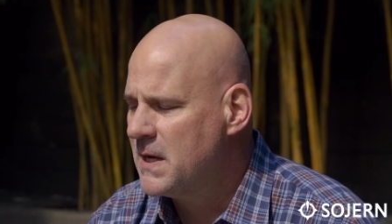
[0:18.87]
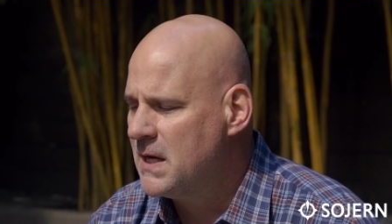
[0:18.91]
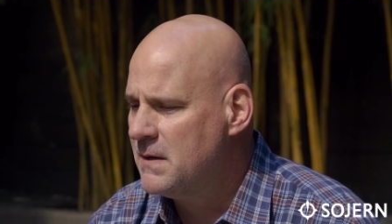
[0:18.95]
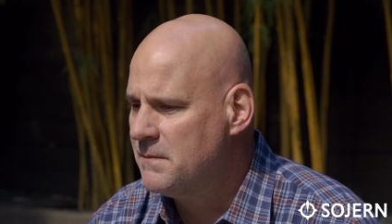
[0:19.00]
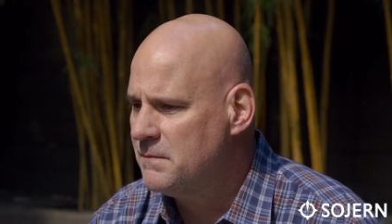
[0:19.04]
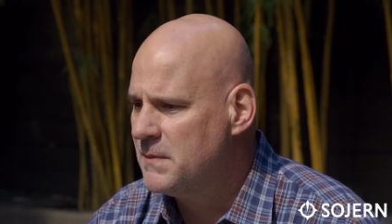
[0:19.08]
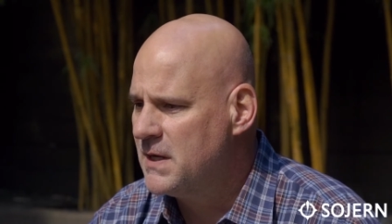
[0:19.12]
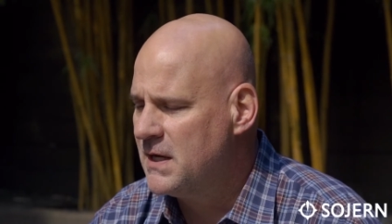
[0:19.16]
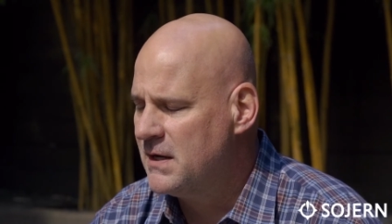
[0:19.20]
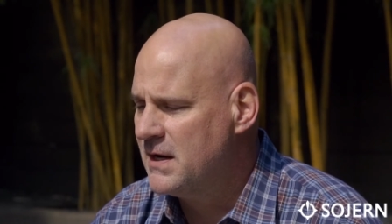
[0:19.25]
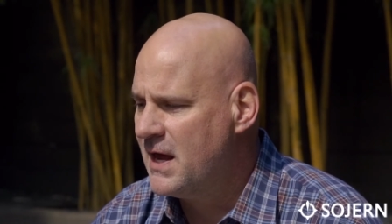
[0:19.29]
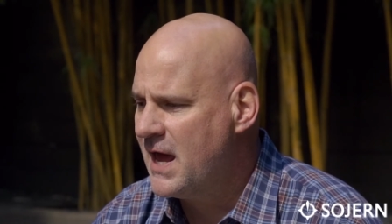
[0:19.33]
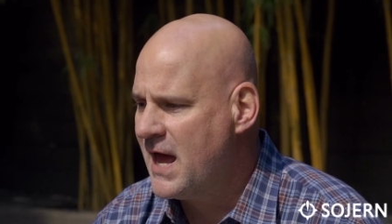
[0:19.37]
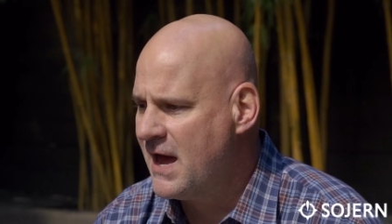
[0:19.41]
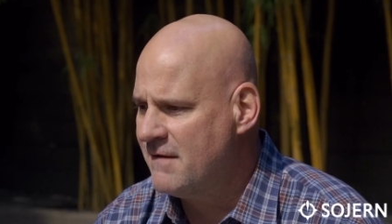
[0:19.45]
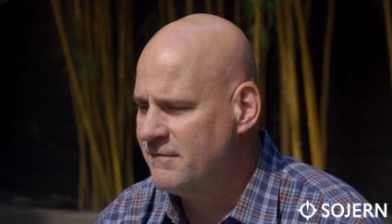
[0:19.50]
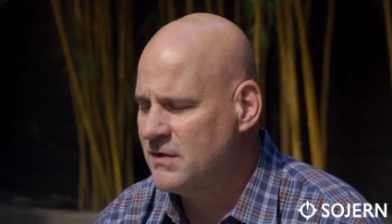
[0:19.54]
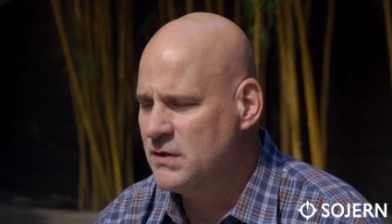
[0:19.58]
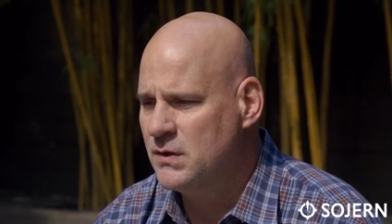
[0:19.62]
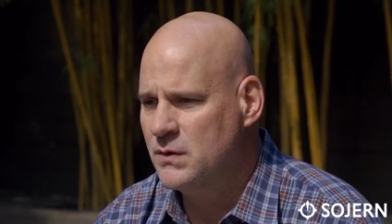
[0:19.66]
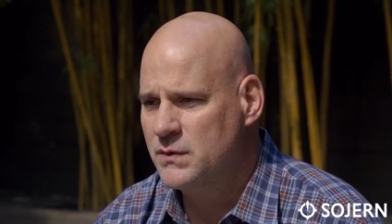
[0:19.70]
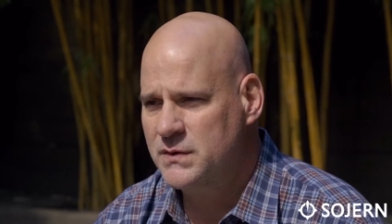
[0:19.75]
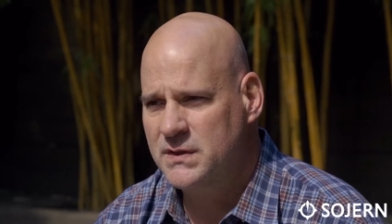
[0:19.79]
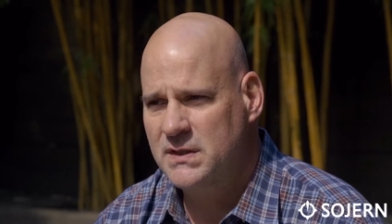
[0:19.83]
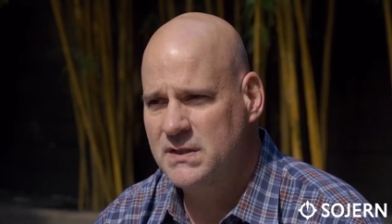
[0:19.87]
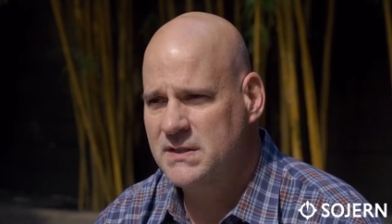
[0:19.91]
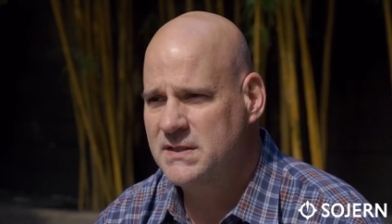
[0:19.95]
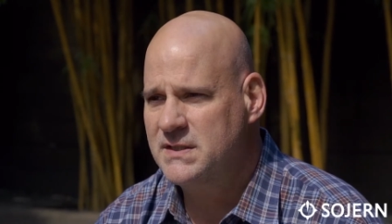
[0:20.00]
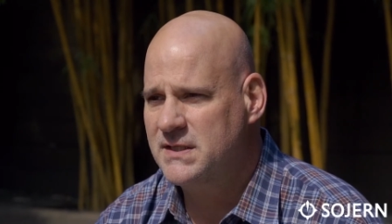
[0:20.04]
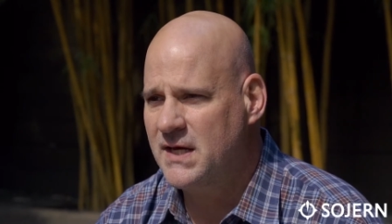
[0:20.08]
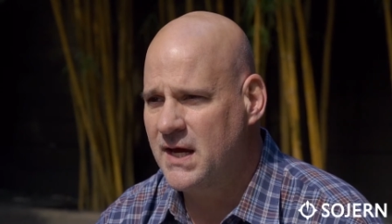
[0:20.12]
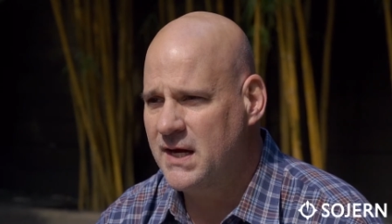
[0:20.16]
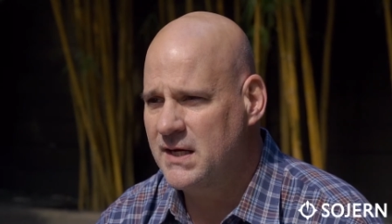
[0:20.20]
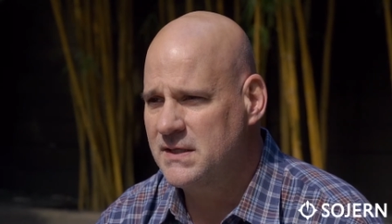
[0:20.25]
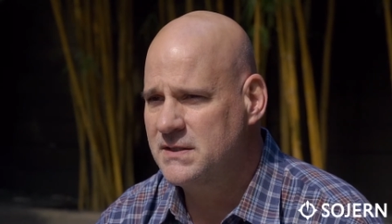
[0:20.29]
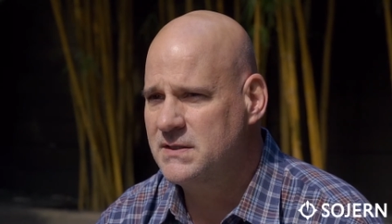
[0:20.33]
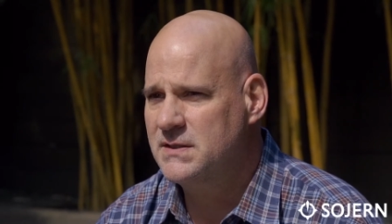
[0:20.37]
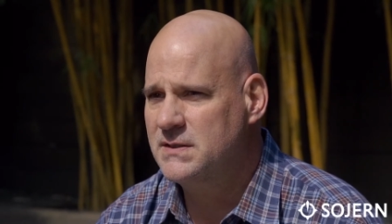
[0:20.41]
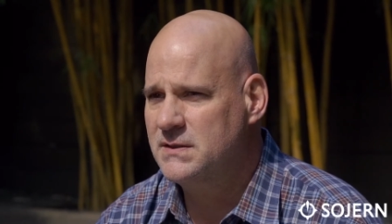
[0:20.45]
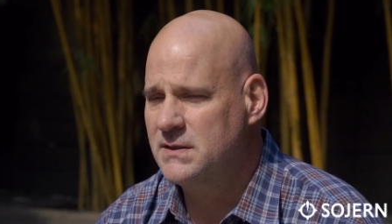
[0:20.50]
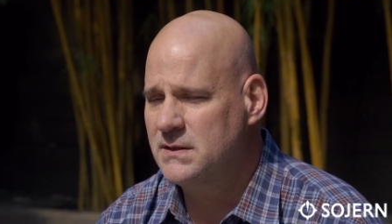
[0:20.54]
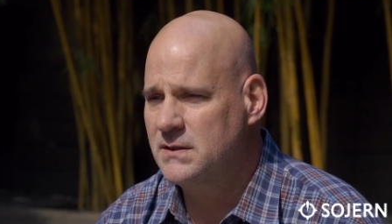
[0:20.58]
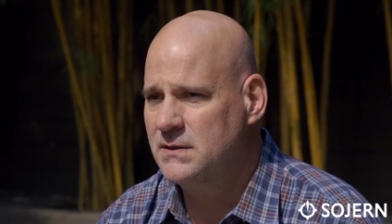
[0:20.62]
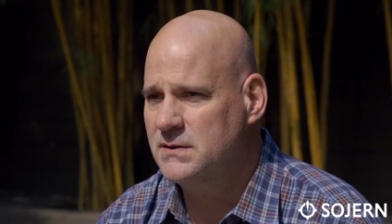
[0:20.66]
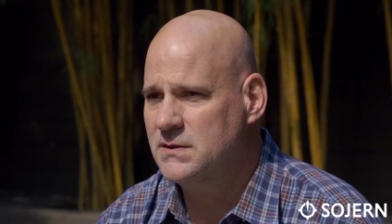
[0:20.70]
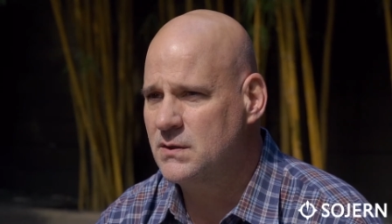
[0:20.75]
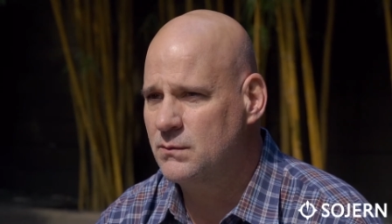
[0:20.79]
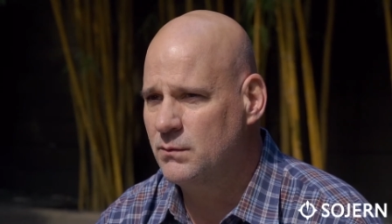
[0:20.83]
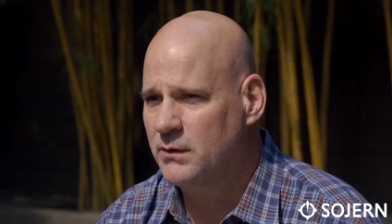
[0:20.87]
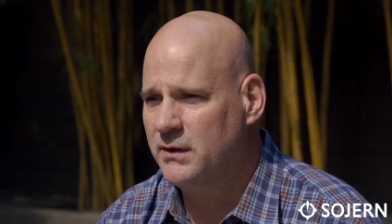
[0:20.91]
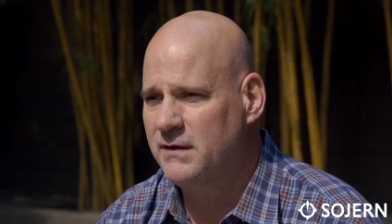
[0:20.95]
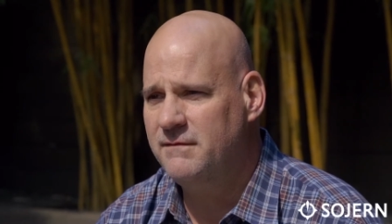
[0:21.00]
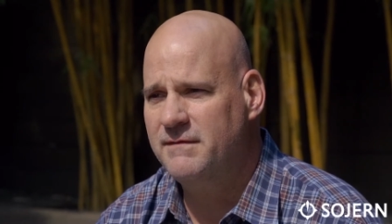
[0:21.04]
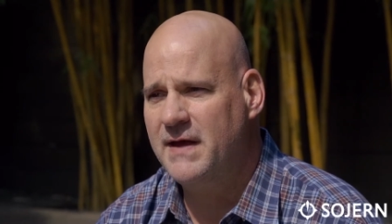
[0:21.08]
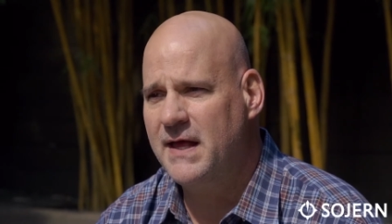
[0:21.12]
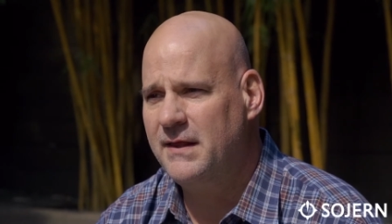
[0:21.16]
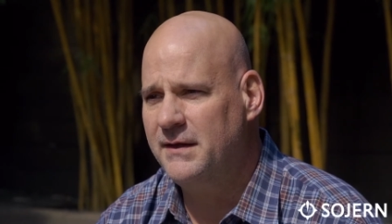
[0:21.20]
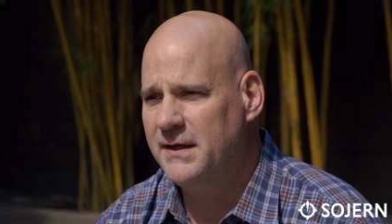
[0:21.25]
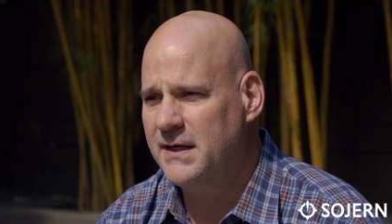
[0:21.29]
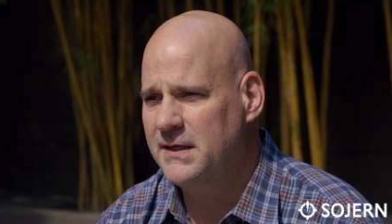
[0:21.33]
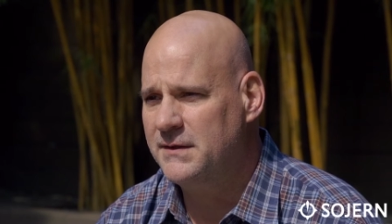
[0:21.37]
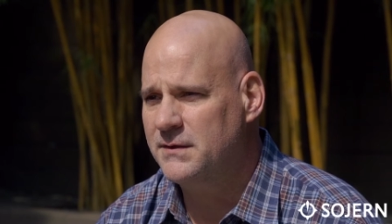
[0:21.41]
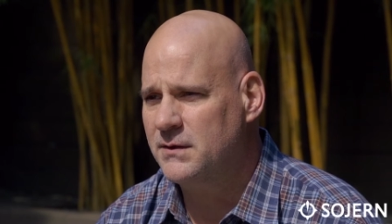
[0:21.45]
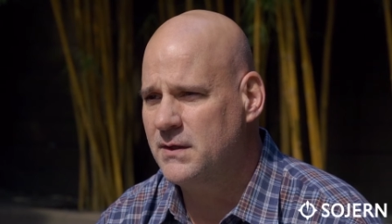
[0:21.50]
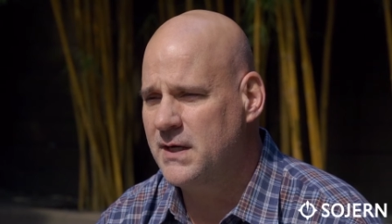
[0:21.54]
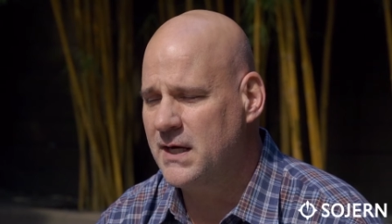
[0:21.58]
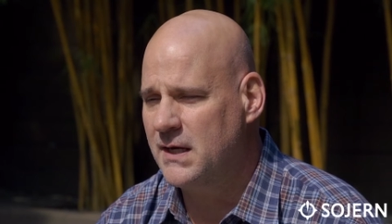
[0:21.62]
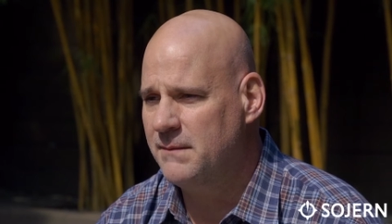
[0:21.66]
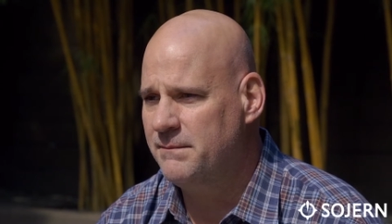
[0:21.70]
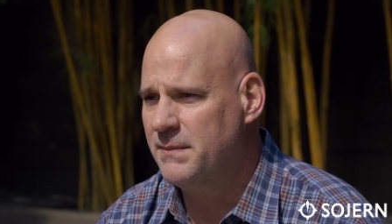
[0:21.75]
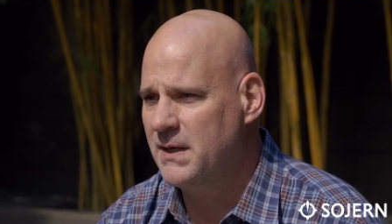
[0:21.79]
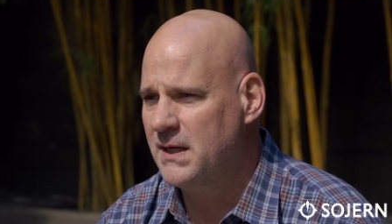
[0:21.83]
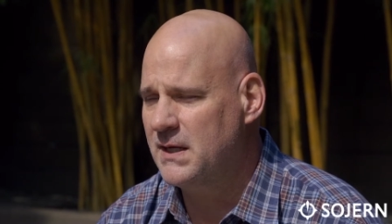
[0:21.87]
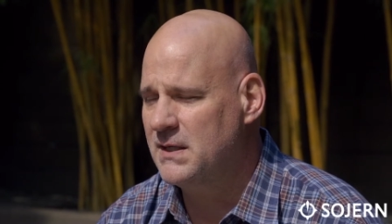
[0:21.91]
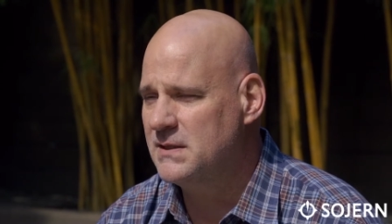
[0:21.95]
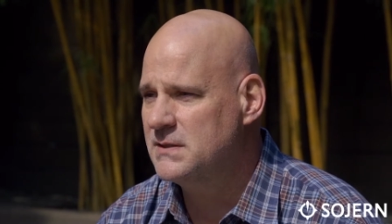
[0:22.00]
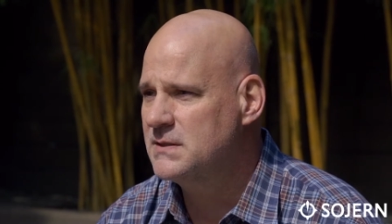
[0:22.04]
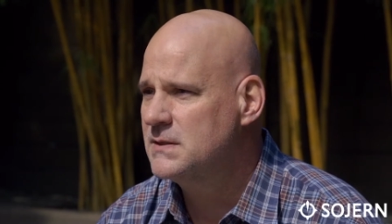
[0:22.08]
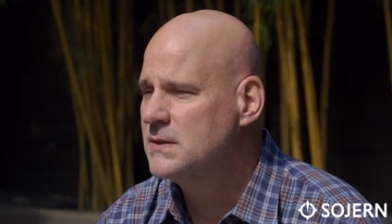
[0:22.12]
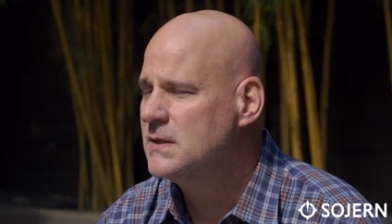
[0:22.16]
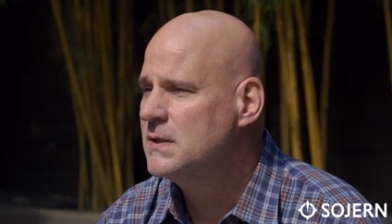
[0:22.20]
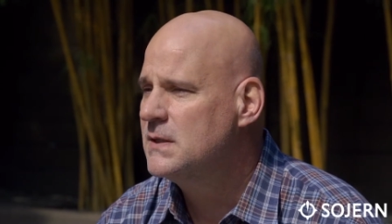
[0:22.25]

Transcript: and, and, having those insights to, to really validate their campaigns.